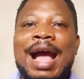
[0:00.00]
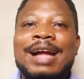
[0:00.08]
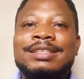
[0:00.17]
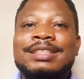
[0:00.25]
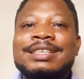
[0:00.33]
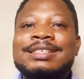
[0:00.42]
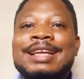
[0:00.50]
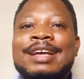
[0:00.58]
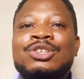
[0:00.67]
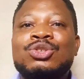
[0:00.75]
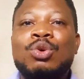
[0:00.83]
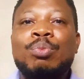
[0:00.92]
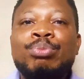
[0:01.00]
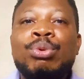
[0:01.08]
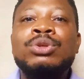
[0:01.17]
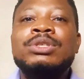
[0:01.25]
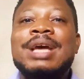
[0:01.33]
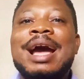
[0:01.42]
and things that
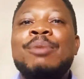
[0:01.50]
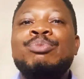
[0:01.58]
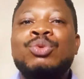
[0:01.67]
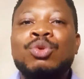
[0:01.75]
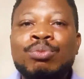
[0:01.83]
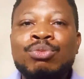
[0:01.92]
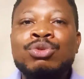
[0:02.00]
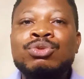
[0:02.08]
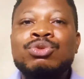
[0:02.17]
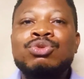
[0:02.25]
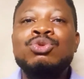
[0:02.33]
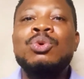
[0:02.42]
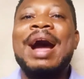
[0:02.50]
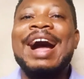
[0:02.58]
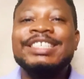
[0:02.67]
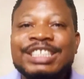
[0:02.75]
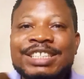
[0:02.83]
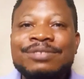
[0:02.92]
support and promote you
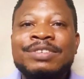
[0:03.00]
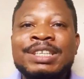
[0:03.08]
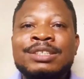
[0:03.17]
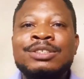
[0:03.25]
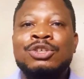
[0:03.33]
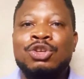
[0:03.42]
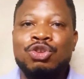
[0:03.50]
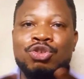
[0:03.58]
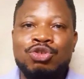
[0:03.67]
achieving